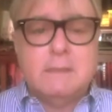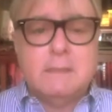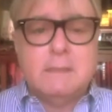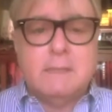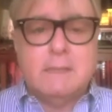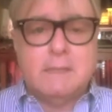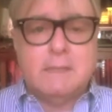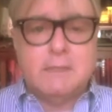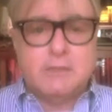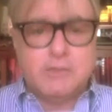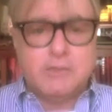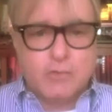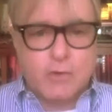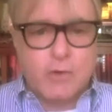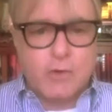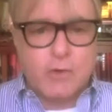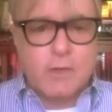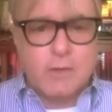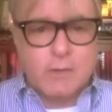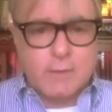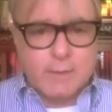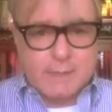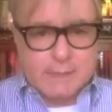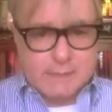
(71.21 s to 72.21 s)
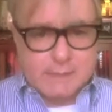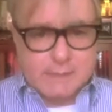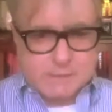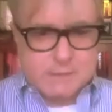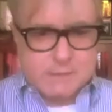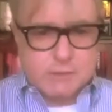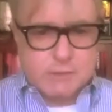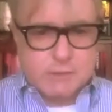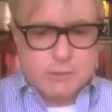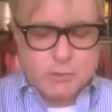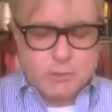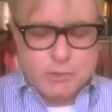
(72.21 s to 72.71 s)
an extraordinary
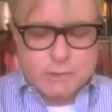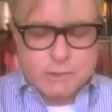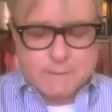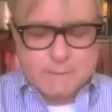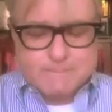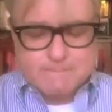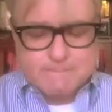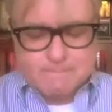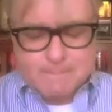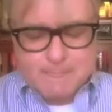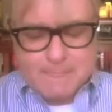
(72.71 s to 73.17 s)
institution.